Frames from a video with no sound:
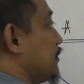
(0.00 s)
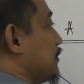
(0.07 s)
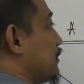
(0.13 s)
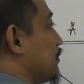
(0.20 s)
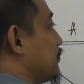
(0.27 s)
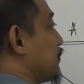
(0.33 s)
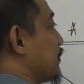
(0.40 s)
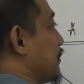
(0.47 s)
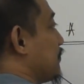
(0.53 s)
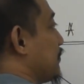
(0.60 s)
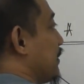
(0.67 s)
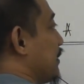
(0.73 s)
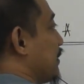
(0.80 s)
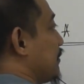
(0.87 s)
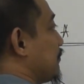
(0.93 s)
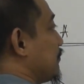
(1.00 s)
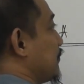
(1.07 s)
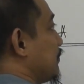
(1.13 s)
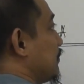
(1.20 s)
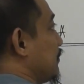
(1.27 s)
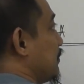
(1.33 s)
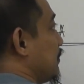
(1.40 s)
This will become f
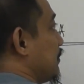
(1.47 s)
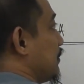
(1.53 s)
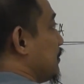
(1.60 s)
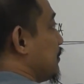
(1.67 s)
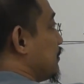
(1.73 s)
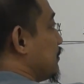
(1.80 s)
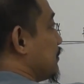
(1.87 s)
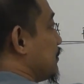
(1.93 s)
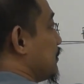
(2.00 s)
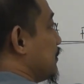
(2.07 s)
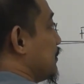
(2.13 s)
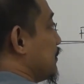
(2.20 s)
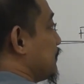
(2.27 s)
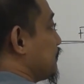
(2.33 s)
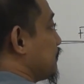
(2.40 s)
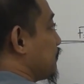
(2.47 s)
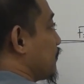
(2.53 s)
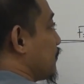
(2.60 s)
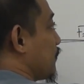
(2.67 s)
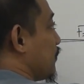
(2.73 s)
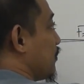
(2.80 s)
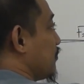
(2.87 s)
3
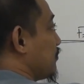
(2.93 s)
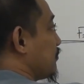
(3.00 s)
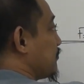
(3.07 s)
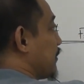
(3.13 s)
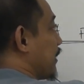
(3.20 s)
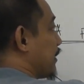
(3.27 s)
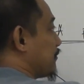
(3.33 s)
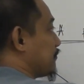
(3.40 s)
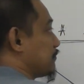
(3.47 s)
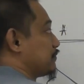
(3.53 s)
over 5.